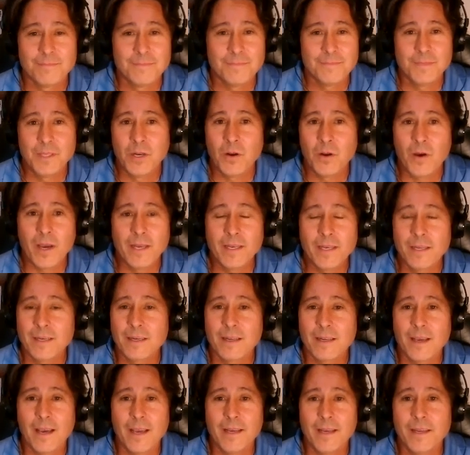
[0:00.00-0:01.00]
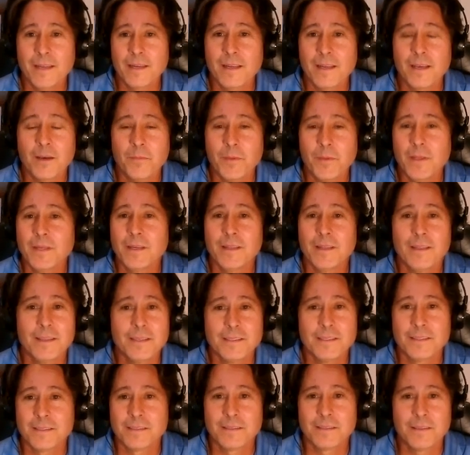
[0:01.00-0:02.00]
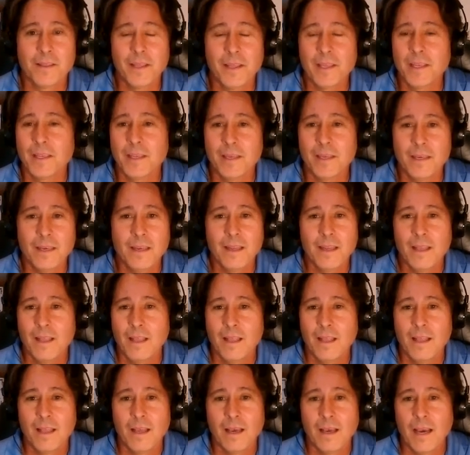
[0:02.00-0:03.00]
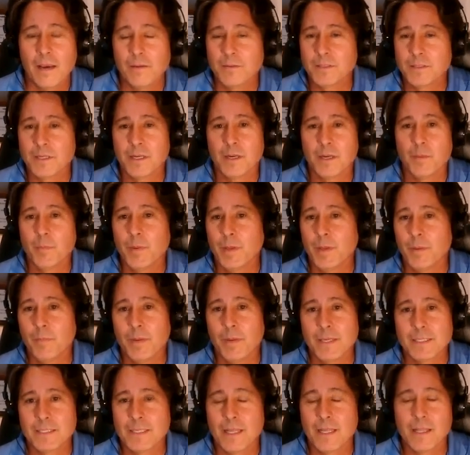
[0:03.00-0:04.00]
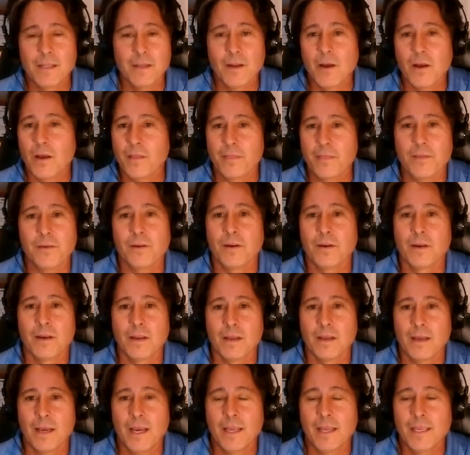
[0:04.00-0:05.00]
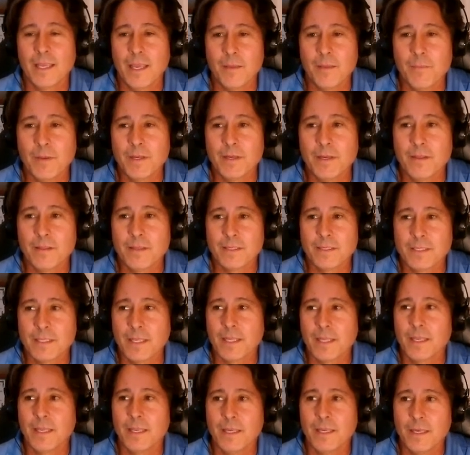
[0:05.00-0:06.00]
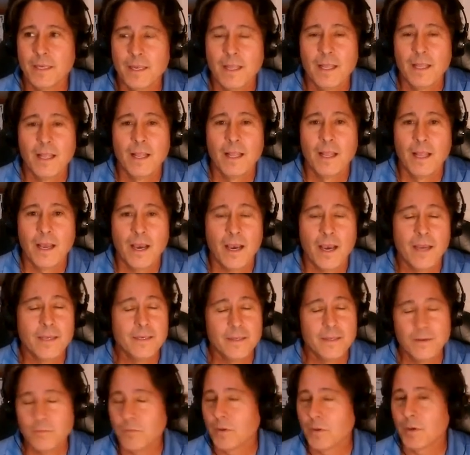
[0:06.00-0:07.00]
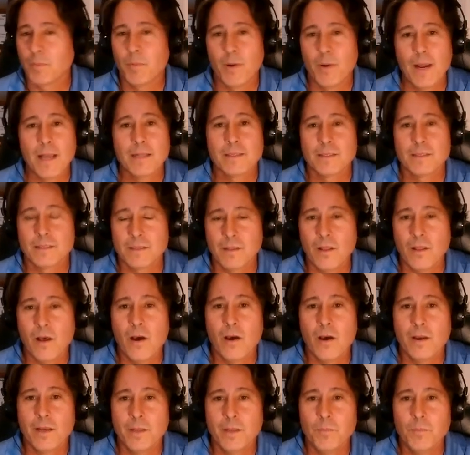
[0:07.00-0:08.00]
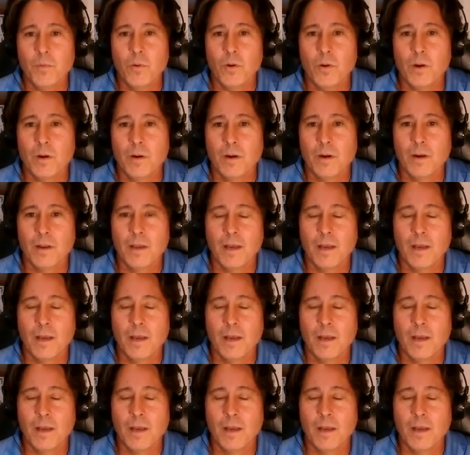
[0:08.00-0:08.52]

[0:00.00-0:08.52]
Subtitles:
You know, I didn't come into this thinking I was going to be a best-selling author. I came into this thinking I didn't want to practice law anymore.